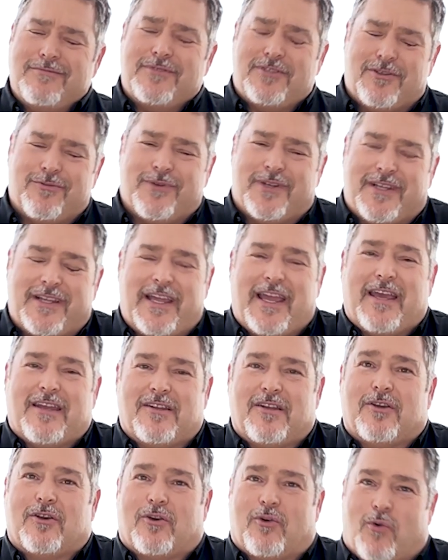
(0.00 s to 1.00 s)
you really had
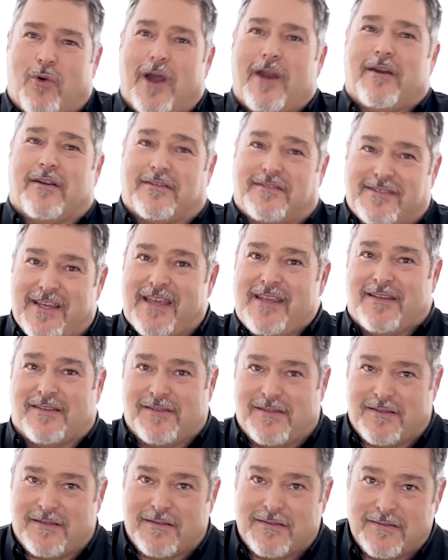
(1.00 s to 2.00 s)
to acquire a
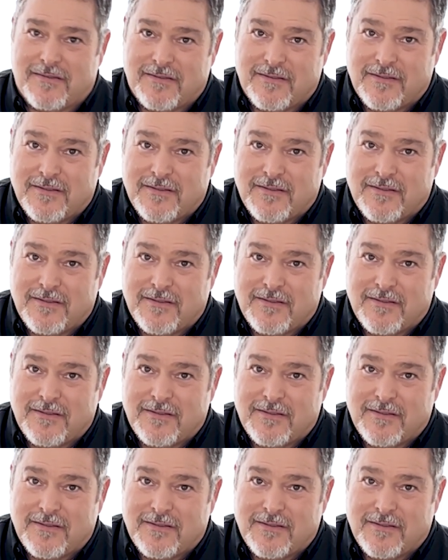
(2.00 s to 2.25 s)
taste